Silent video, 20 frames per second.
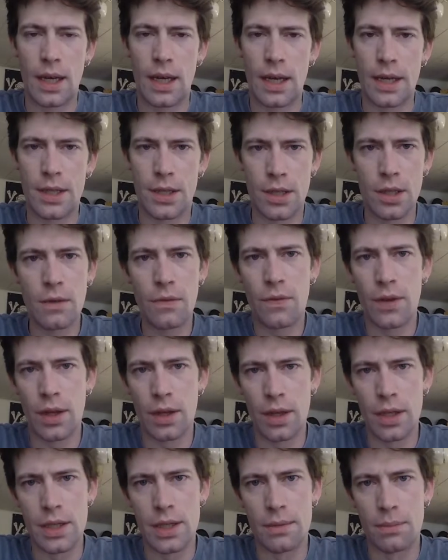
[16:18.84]
I do
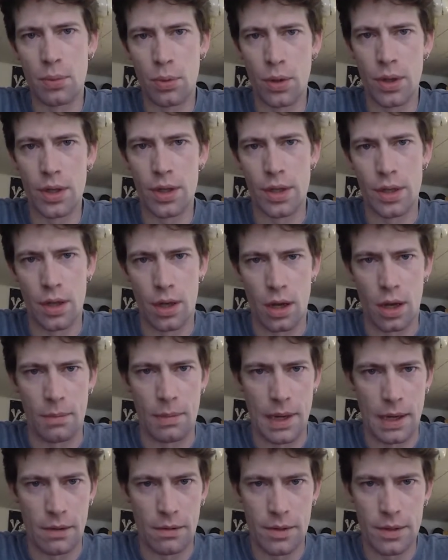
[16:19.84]
feel it is important to talk
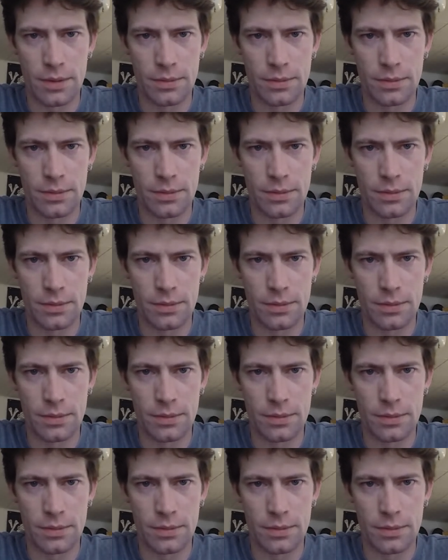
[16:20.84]
about.